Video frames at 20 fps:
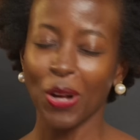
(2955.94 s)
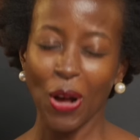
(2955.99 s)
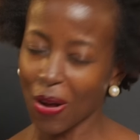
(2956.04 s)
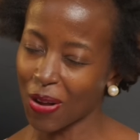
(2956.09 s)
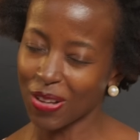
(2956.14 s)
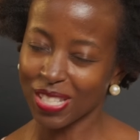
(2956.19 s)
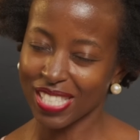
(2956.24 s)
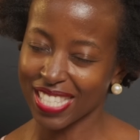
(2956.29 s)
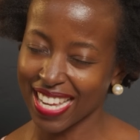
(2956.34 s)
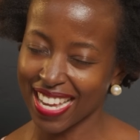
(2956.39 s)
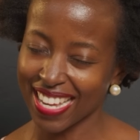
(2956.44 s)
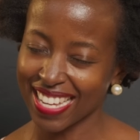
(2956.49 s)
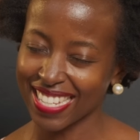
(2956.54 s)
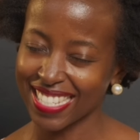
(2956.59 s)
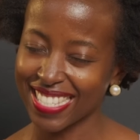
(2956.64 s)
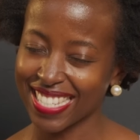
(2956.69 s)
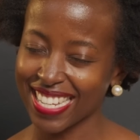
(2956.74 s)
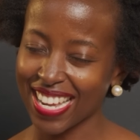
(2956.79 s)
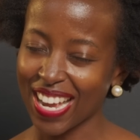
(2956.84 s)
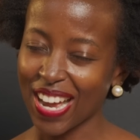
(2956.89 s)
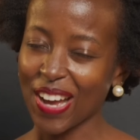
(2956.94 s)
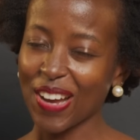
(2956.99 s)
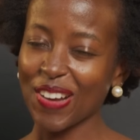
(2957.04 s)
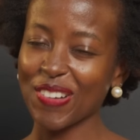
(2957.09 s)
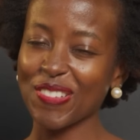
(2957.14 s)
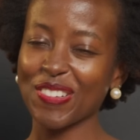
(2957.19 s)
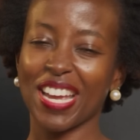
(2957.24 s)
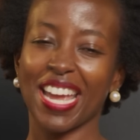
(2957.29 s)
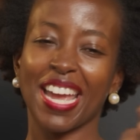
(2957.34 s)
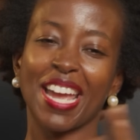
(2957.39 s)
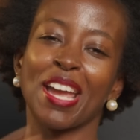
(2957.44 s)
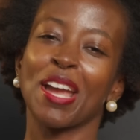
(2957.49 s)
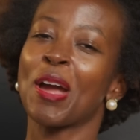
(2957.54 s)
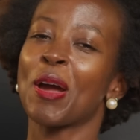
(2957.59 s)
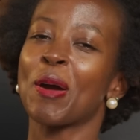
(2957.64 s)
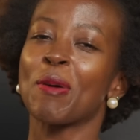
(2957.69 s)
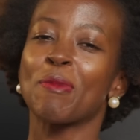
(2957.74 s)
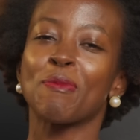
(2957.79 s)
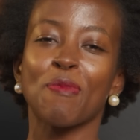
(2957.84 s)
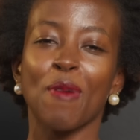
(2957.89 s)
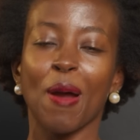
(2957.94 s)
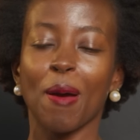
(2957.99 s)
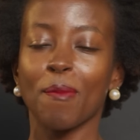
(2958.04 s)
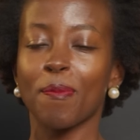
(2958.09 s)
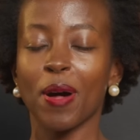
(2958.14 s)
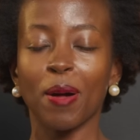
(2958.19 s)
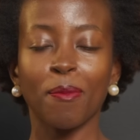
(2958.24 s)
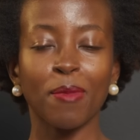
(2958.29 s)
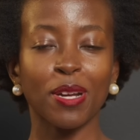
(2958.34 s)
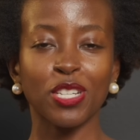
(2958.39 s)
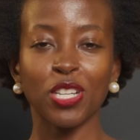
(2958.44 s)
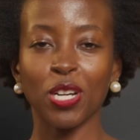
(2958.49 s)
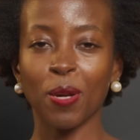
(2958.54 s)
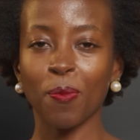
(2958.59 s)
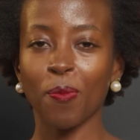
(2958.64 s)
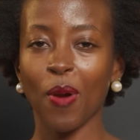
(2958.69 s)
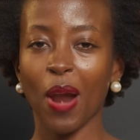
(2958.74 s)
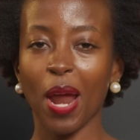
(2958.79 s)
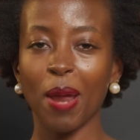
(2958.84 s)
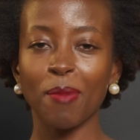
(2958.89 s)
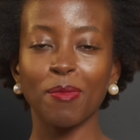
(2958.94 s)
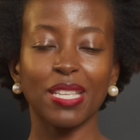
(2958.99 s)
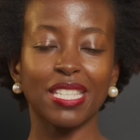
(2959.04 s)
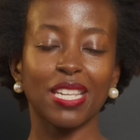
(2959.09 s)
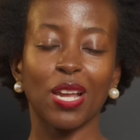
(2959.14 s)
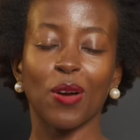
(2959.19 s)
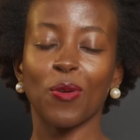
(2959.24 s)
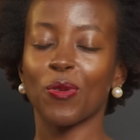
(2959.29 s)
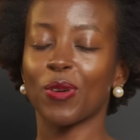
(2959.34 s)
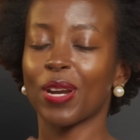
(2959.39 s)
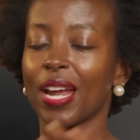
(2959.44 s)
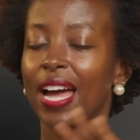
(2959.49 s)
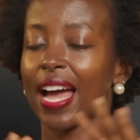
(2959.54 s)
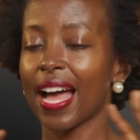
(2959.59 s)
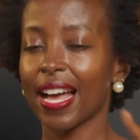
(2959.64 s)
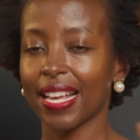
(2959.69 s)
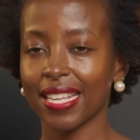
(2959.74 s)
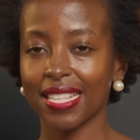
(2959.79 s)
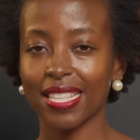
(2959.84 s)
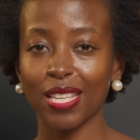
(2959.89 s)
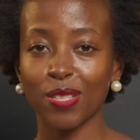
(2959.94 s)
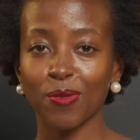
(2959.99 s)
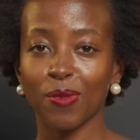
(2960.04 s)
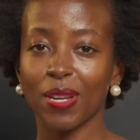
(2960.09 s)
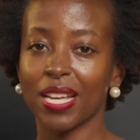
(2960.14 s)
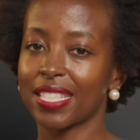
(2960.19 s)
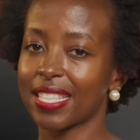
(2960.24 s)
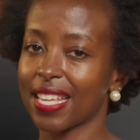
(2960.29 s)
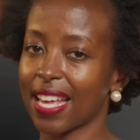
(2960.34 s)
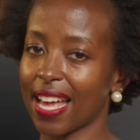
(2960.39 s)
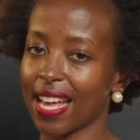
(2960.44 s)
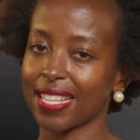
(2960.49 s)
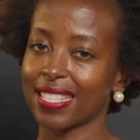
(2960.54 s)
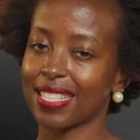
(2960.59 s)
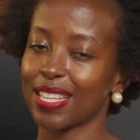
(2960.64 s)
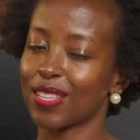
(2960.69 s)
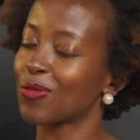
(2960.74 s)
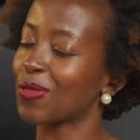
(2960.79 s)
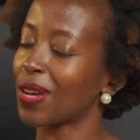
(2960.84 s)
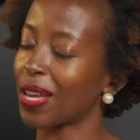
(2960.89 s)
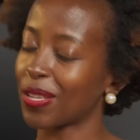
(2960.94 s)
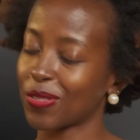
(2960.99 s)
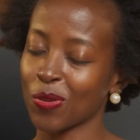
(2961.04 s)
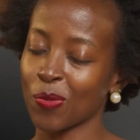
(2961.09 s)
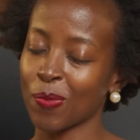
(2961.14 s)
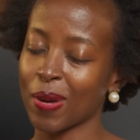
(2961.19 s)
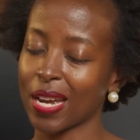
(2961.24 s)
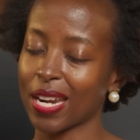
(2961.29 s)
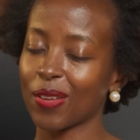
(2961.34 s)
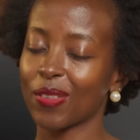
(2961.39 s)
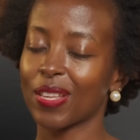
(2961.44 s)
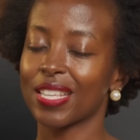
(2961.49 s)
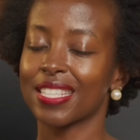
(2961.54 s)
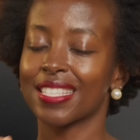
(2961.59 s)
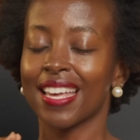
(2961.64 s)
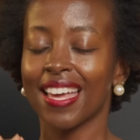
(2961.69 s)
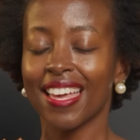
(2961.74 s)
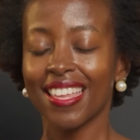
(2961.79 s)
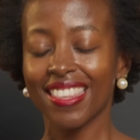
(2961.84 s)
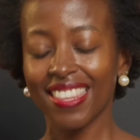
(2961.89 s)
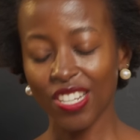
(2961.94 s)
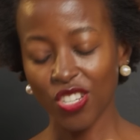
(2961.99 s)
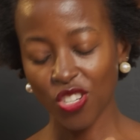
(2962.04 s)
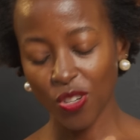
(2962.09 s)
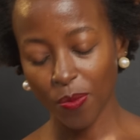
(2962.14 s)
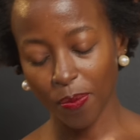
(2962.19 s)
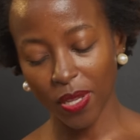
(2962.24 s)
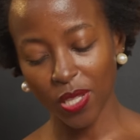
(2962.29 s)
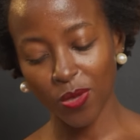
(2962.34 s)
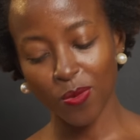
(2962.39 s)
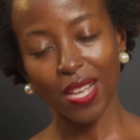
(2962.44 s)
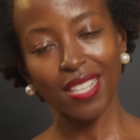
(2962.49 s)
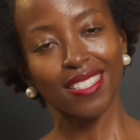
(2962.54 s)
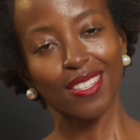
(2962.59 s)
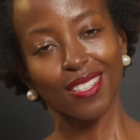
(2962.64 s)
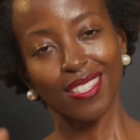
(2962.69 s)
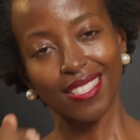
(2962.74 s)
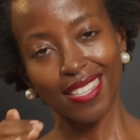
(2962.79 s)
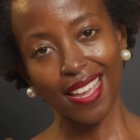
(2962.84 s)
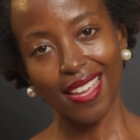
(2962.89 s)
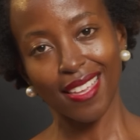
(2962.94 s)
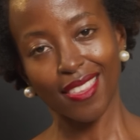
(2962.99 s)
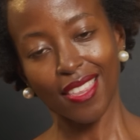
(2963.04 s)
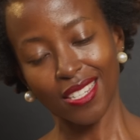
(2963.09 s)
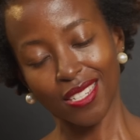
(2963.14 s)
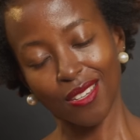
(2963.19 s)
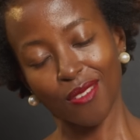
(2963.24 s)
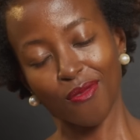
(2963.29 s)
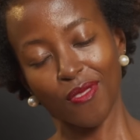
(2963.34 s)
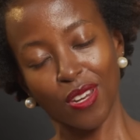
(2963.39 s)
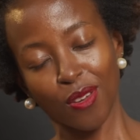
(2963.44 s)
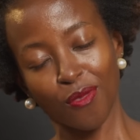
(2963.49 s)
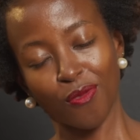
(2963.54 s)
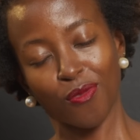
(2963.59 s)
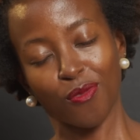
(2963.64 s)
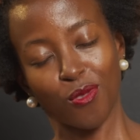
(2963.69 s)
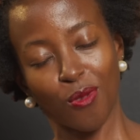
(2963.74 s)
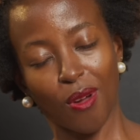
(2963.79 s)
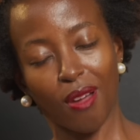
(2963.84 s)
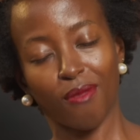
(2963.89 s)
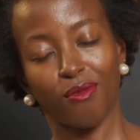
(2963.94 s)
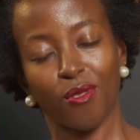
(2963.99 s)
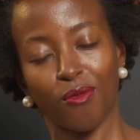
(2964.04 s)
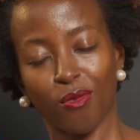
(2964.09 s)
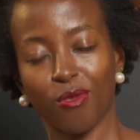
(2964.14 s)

content. Okay, Pearl Magic Prime is now on Access. When I say Access, you guys know by now that's the cheapest. We are saying that even if you have your